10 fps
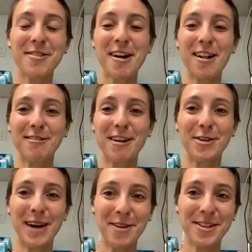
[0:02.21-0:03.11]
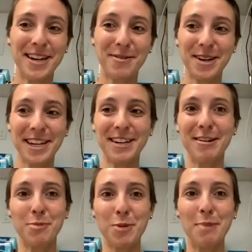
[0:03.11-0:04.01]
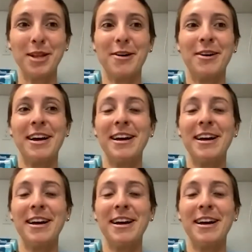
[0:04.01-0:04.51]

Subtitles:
Colorado Health Network here in Pueblo.